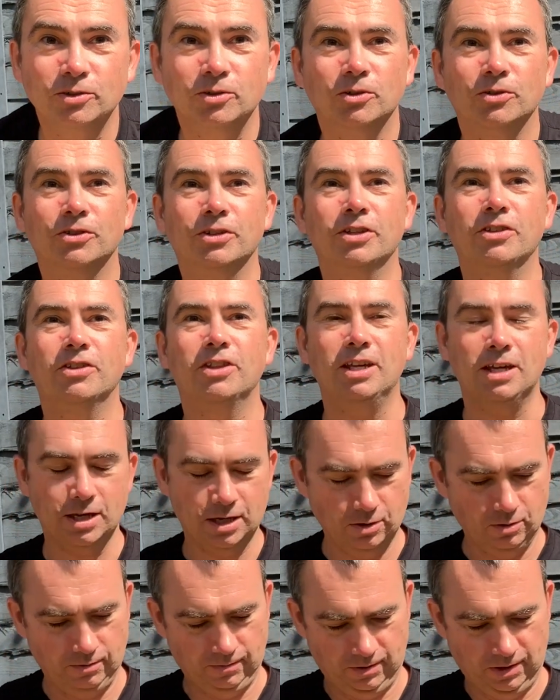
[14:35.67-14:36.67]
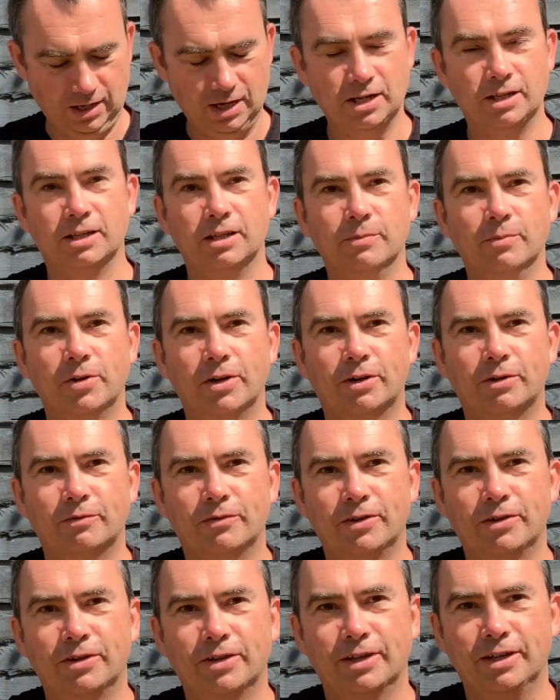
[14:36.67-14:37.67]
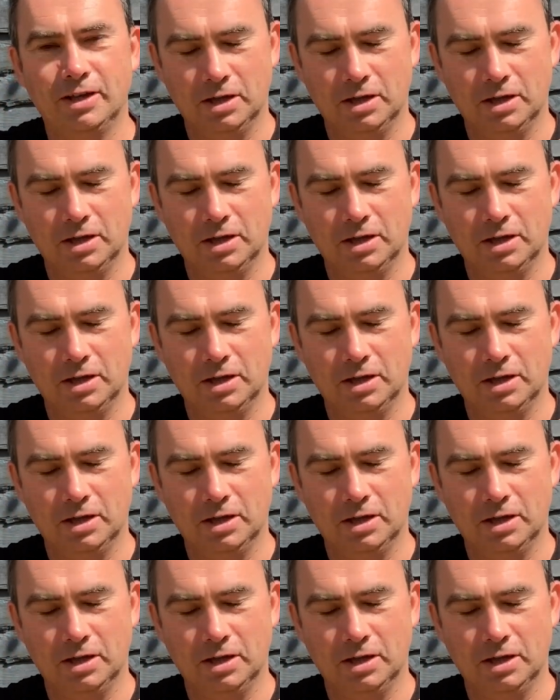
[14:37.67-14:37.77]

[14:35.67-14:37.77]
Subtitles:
knocked the thingy off the end of the microphone.